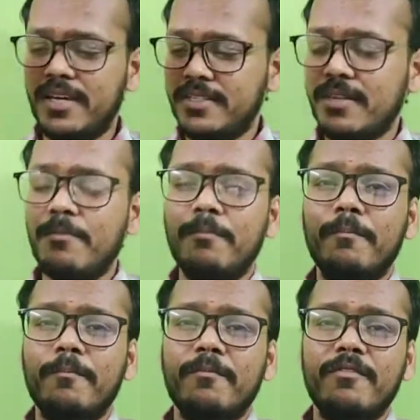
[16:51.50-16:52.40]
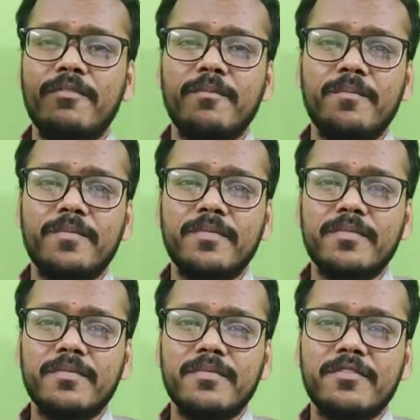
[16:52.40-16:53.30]
some
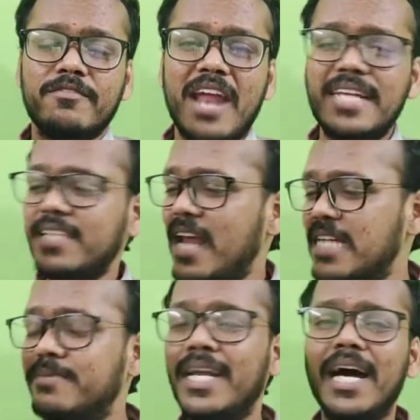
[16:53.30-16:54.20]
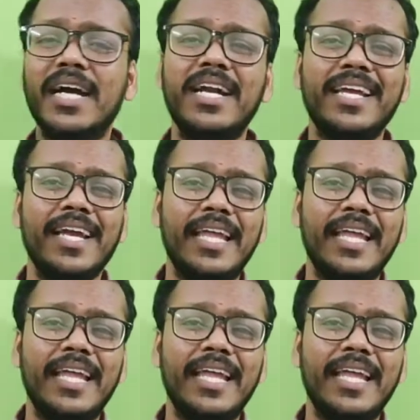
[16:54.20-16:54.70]
fracture has been occurred